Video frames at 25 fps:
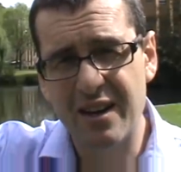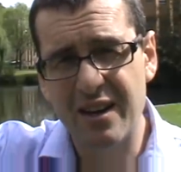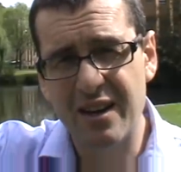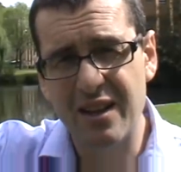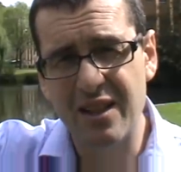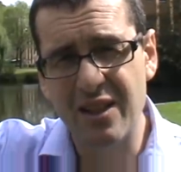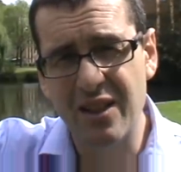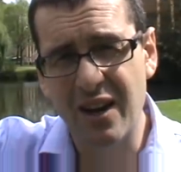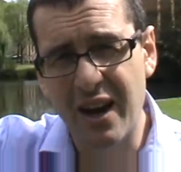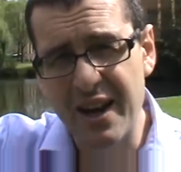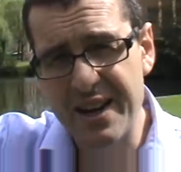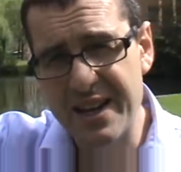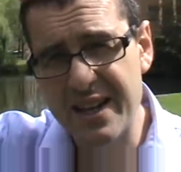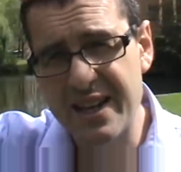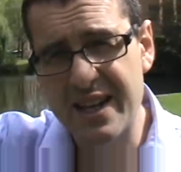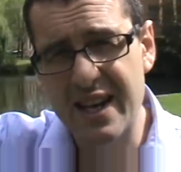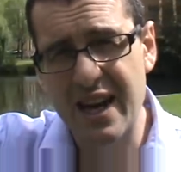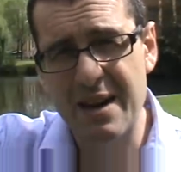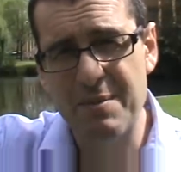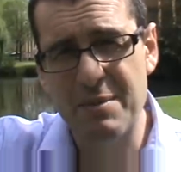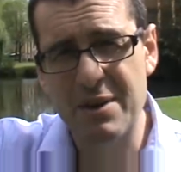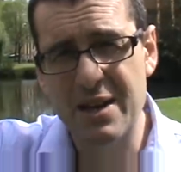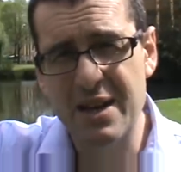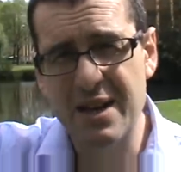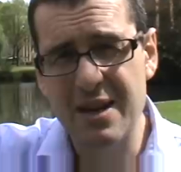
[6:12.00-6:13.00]
lightning
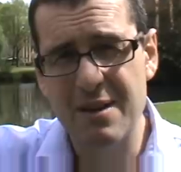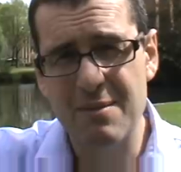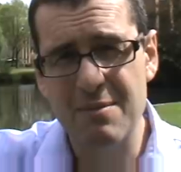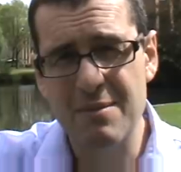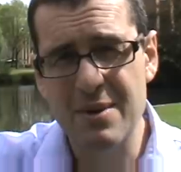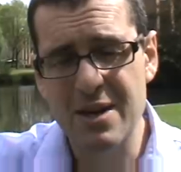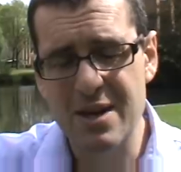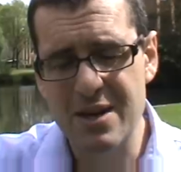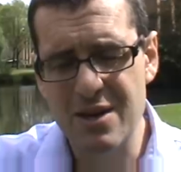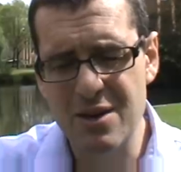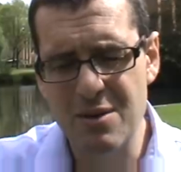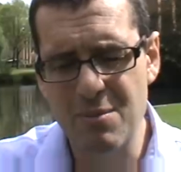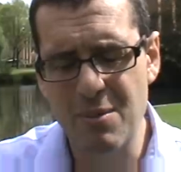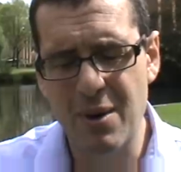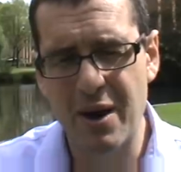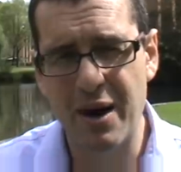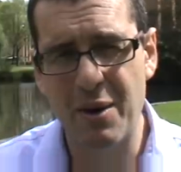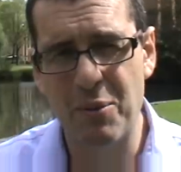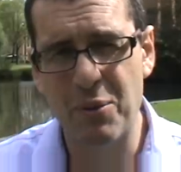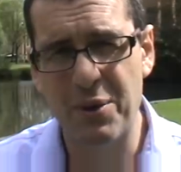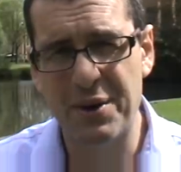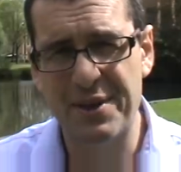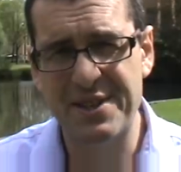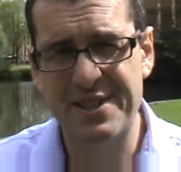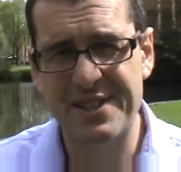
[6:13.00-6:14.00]
came and hit me, you might
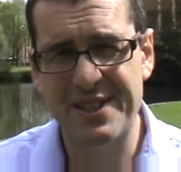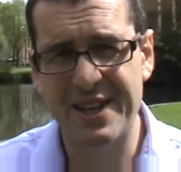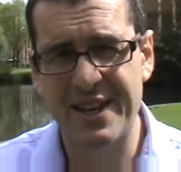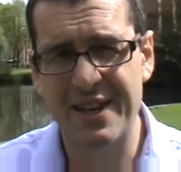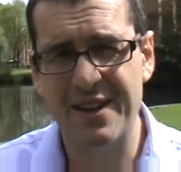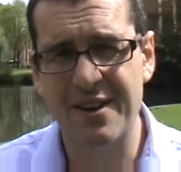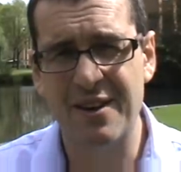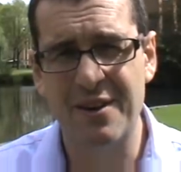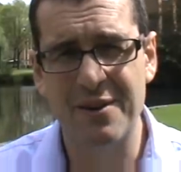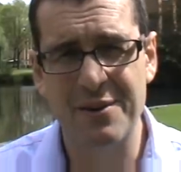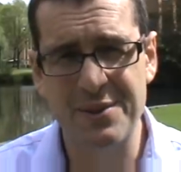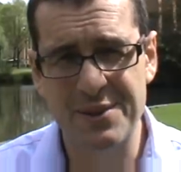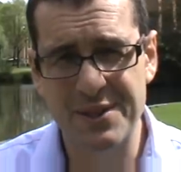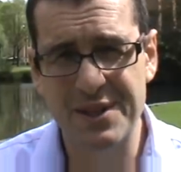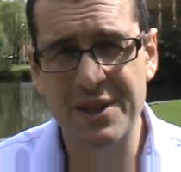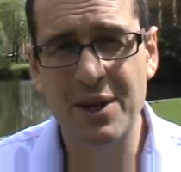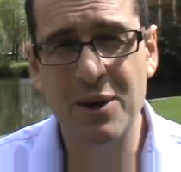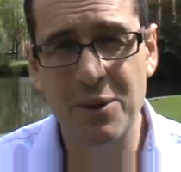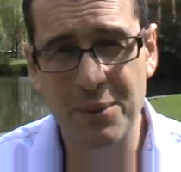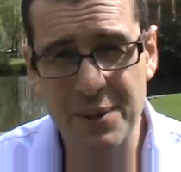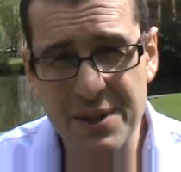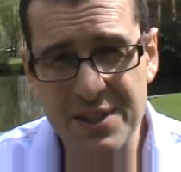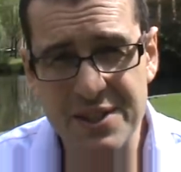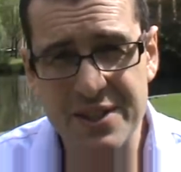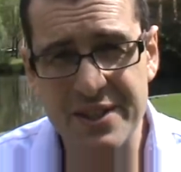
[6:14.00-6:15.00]
want to say, oh, it's
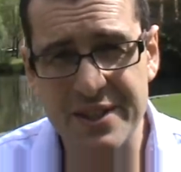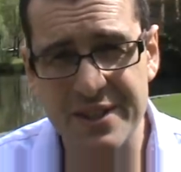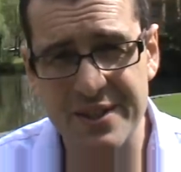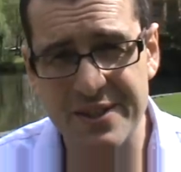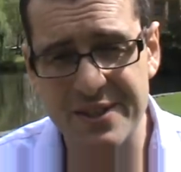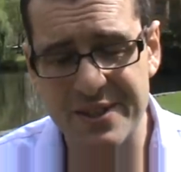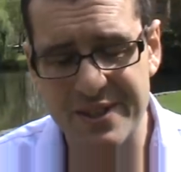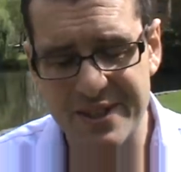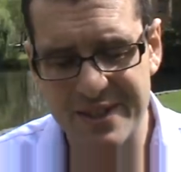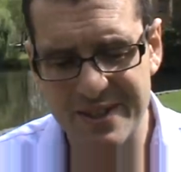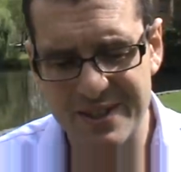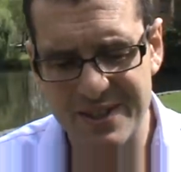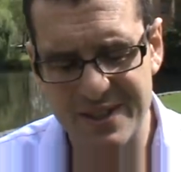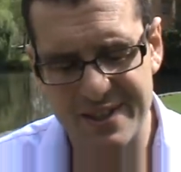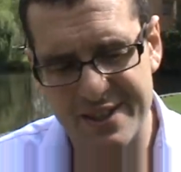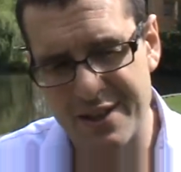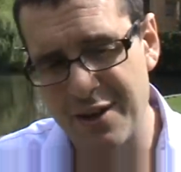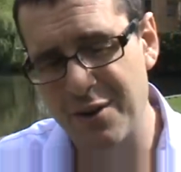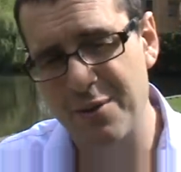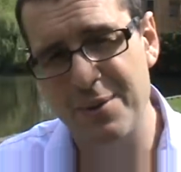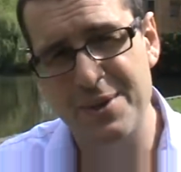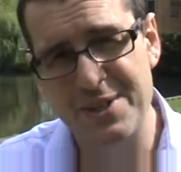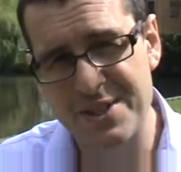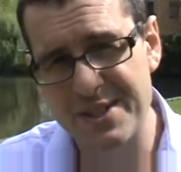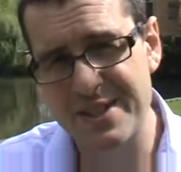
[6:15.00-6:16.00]
coincidence. It's a
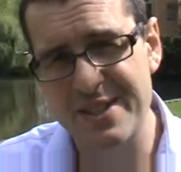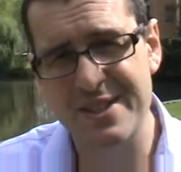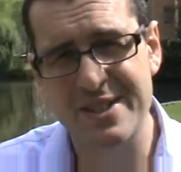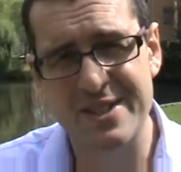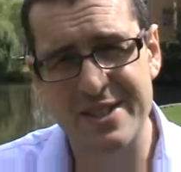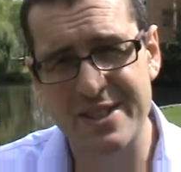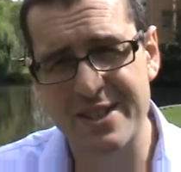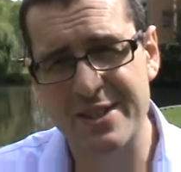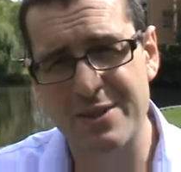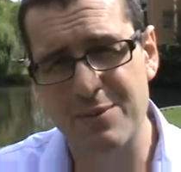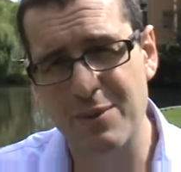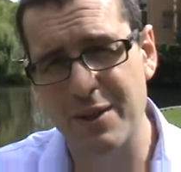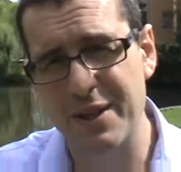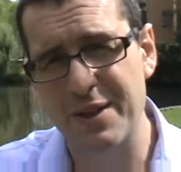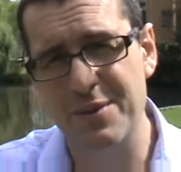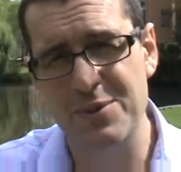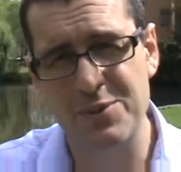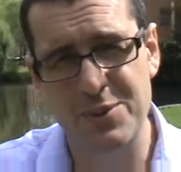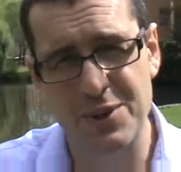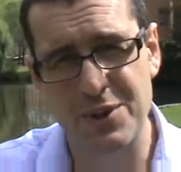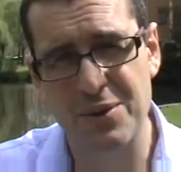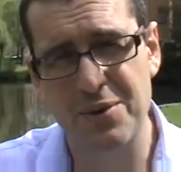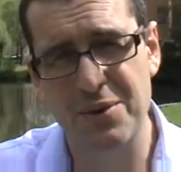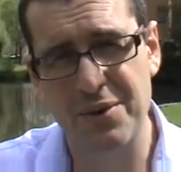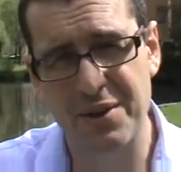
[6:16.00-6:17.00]
coincidence just while he was
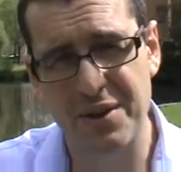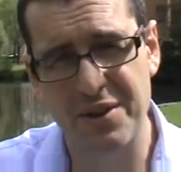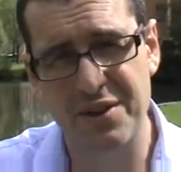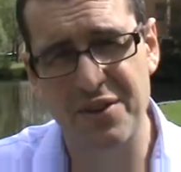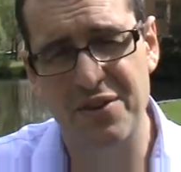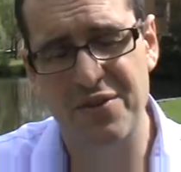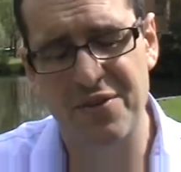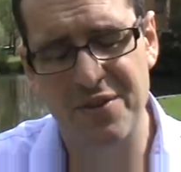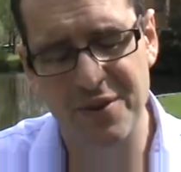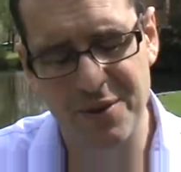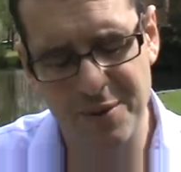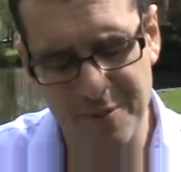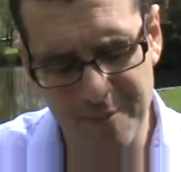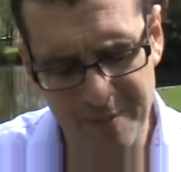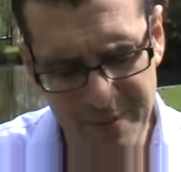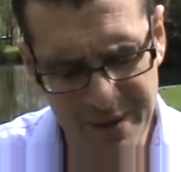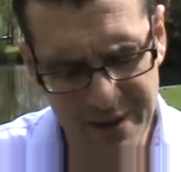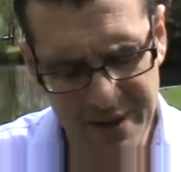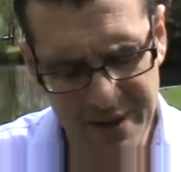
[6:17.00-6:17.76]
recording this film,